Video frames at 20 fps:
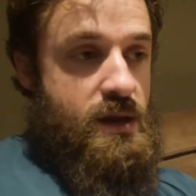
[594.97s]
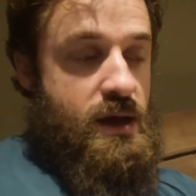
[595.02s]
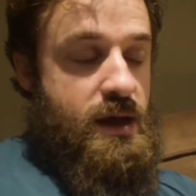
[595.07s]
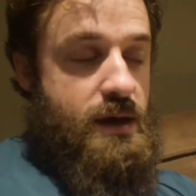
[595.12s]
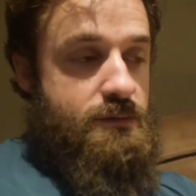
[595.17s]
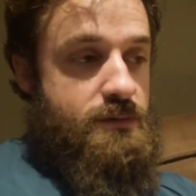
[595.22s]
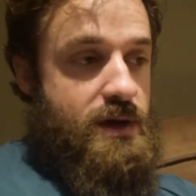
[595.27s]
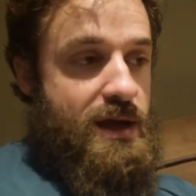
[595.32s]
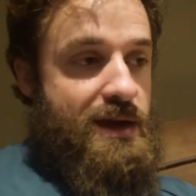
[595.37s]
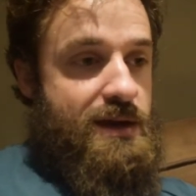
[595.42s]

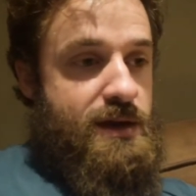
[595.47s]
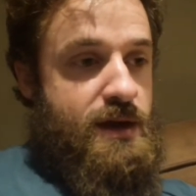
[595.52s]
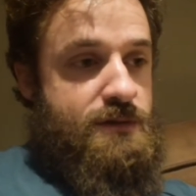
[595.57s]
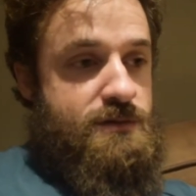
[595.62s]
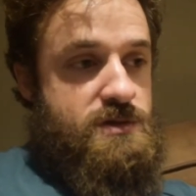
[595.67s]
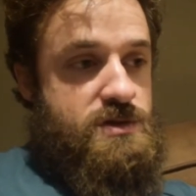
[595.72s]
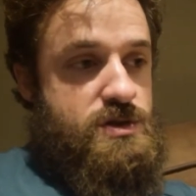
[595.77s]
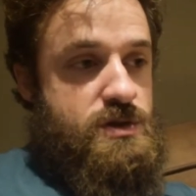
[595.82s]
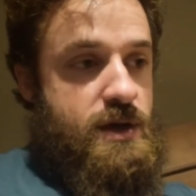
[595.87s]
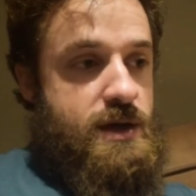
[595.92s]
we'll get
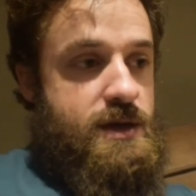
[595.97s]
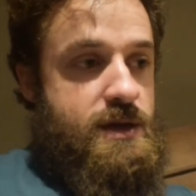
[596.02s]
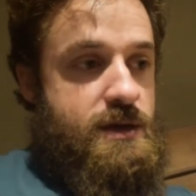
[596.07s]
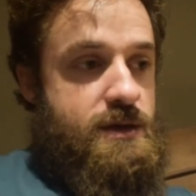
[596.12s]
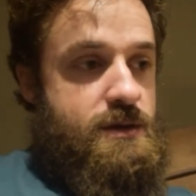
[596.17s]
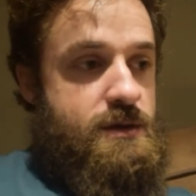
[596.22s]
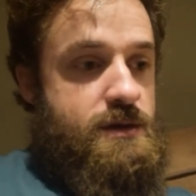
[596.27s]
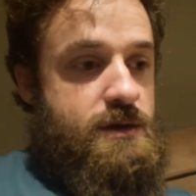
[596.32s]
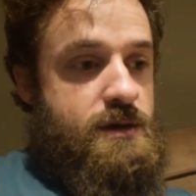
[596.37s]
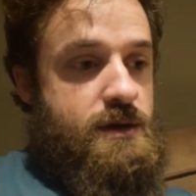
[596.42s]
another
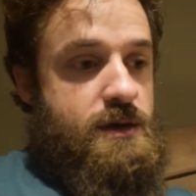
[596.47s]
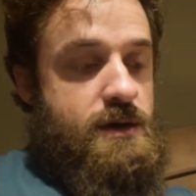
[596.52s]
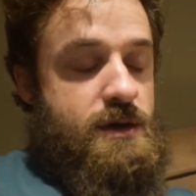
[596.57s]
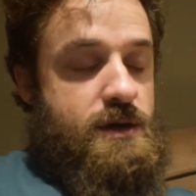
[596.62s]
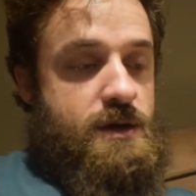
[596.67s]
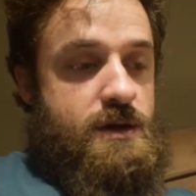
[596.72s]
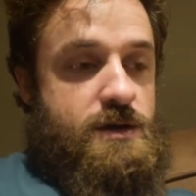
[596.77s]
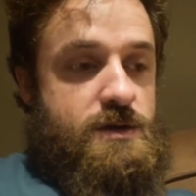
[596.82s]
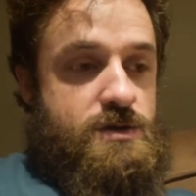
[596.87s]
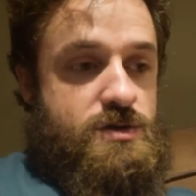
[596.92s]
training
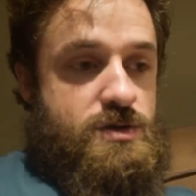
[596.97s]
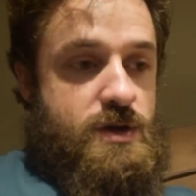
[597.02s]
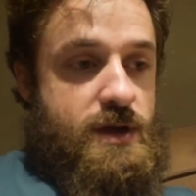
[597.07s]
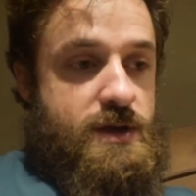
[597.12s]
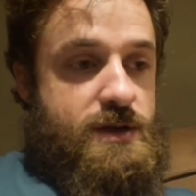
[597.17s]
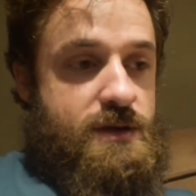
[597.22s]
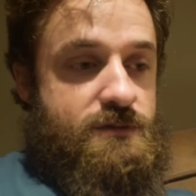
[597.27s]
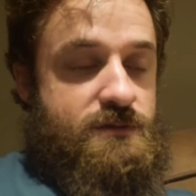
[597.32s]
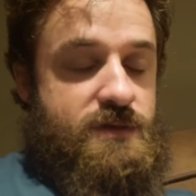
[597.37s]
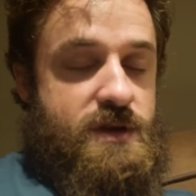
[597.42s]

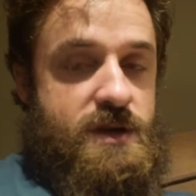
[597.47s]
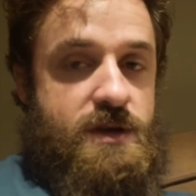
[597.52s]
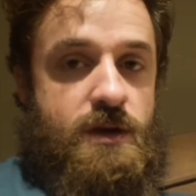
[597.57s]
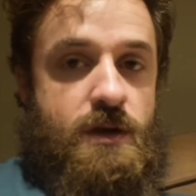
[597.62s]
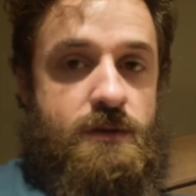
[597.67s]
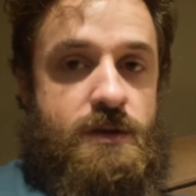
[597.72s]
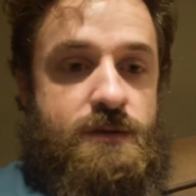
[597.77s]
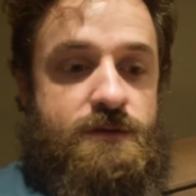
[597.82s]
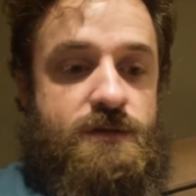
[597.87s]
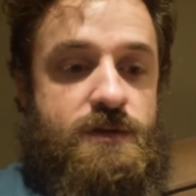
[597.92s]
video
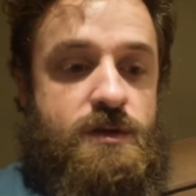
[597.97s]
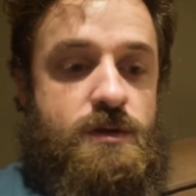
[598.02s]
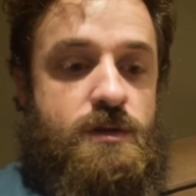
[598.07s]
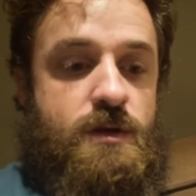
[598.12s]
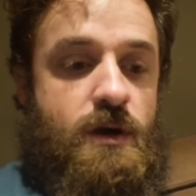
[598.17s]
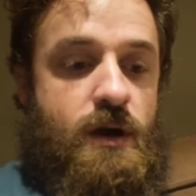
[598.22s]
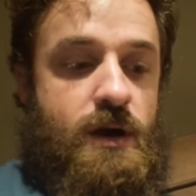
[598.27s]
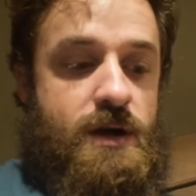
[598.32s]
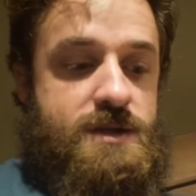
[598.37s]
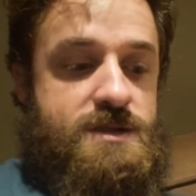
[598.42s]
in for you
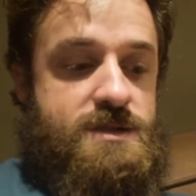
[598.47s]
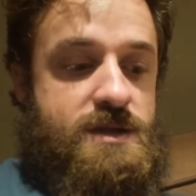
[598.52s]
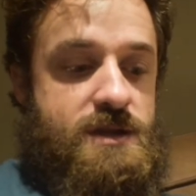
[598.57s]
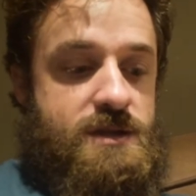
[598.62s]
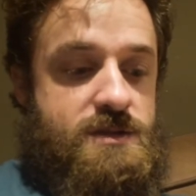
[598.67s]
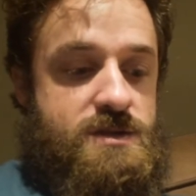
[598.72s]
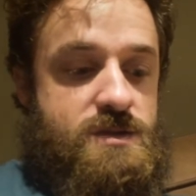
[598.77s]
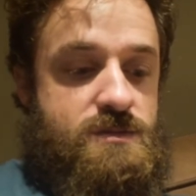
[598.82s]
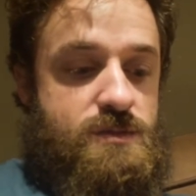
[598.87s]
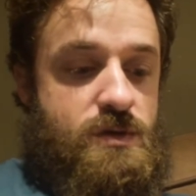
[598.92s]
guys
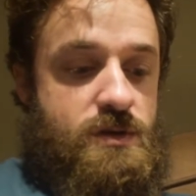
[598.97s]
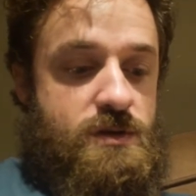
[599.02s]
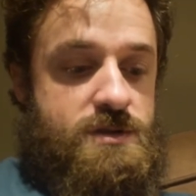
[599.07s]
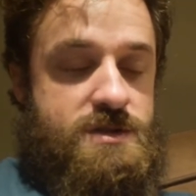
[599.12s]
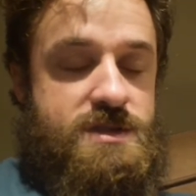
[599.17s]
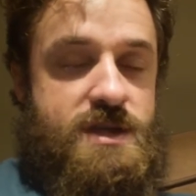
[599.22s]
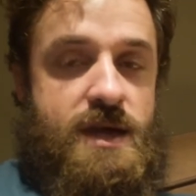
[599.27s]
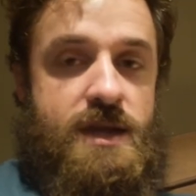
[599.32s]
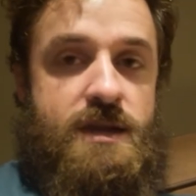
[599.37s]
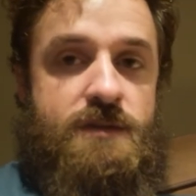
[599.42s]
in tomorrow's
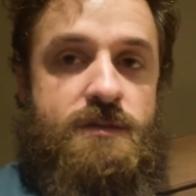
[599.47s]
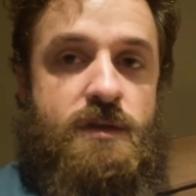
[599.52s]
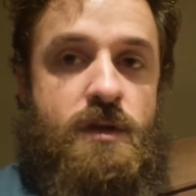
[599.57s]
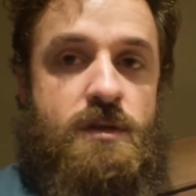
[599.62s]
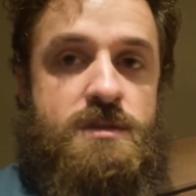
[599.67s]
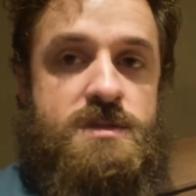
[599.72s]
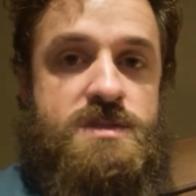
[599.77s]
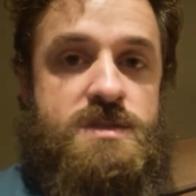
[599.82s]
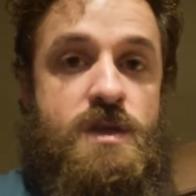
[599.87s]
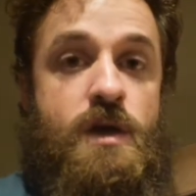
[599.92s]
daily
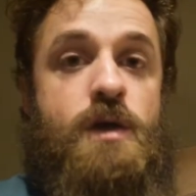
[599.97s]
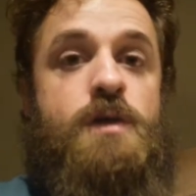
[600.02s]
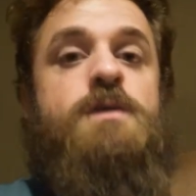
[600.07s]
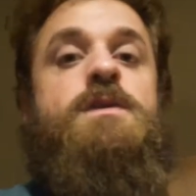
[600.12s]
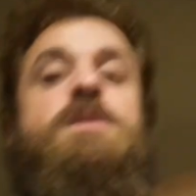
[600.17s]
vlog. So